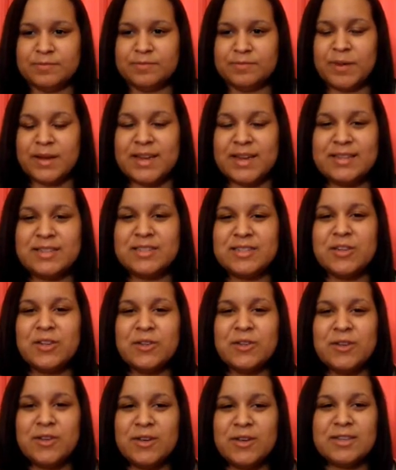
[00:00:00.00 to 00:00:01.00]
But
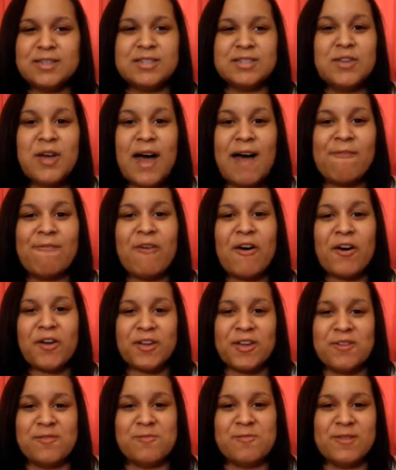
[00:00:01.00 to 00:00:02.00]
you can still have
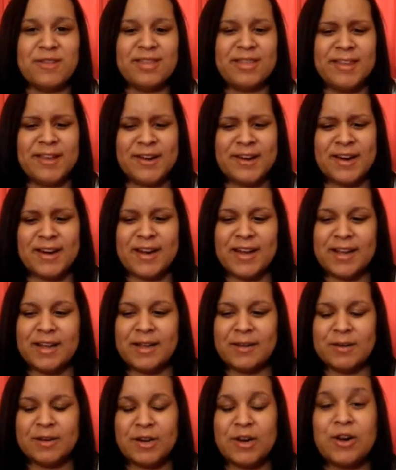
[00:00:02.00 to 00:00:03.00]
volume with your
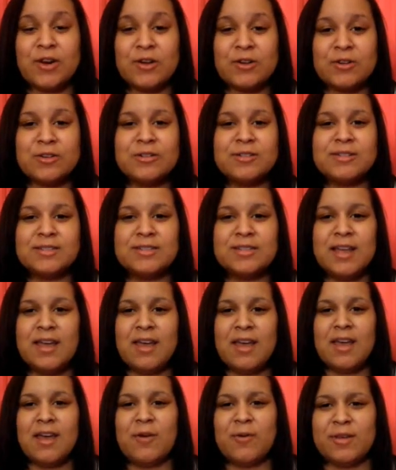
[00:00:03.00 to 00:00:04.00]
curls,
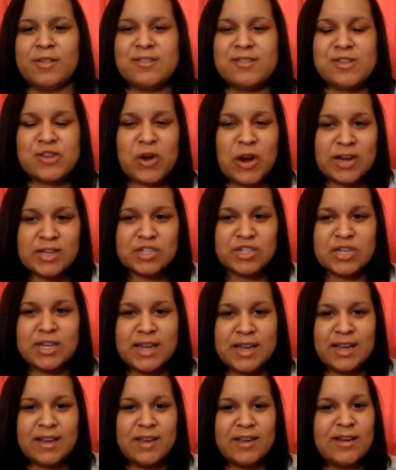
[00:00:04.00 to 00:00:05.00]
with
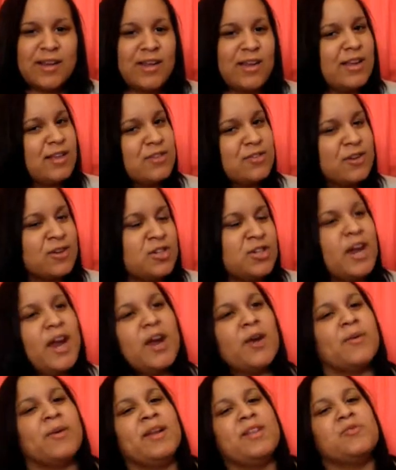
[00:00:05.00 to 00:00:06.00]
scrunching. You can scrunch your
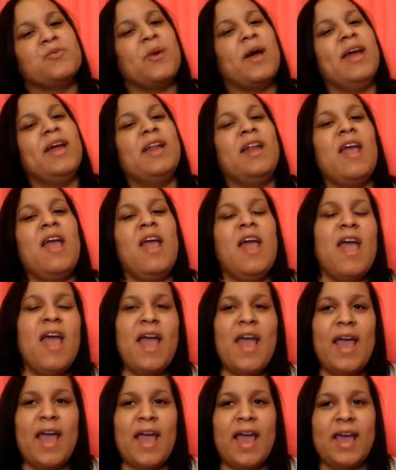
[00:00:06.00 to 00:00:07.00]
hair when it's wet.
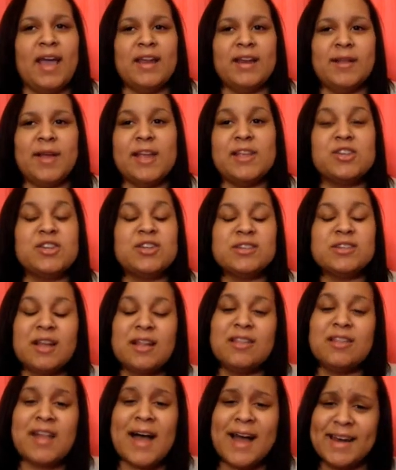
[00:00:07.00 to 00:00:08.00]
And it's just a
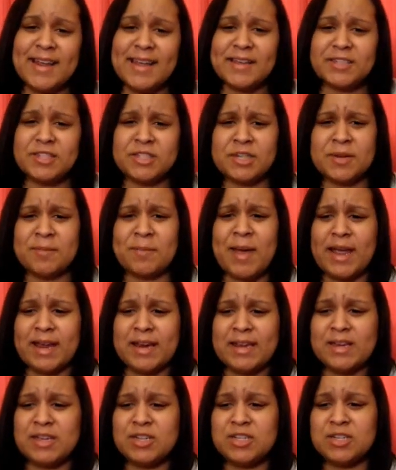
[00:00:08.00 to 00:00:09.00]
lot easier to
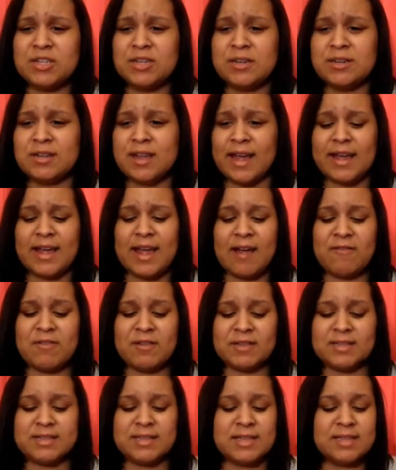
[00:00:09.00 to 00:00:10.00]
manage. Like,
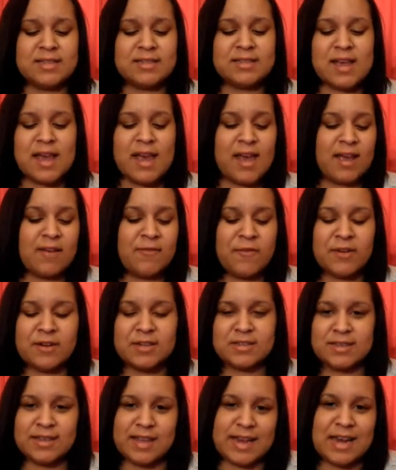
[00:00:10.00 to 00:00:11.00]
ever since I
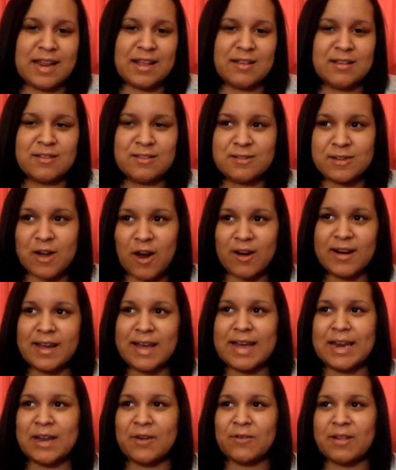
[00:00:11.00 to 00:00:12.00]
first started
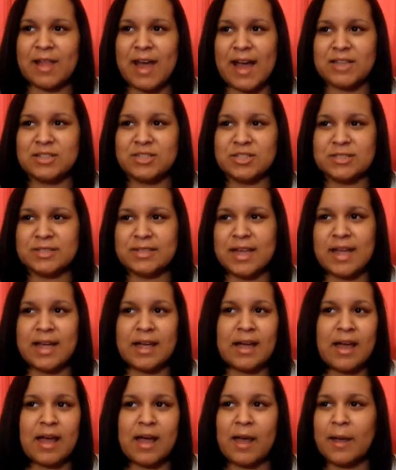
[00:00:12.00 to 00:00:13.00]
getting relaxers,
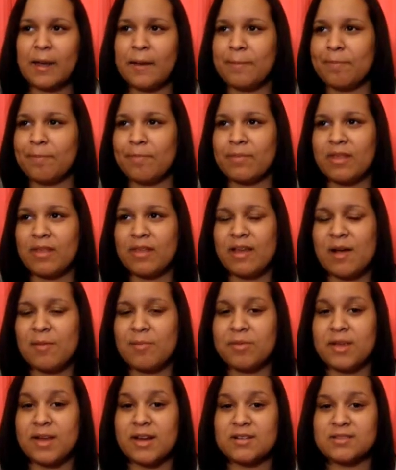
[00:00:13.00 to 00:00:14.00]
like a
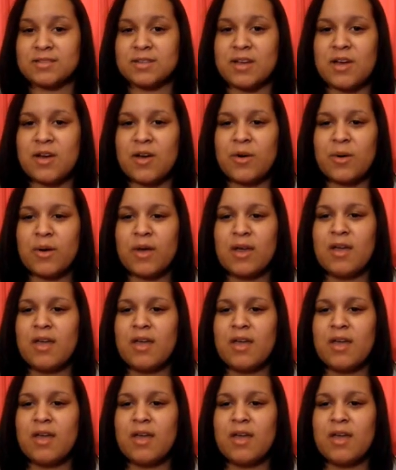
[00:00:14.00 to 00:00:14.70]
couple of years ago,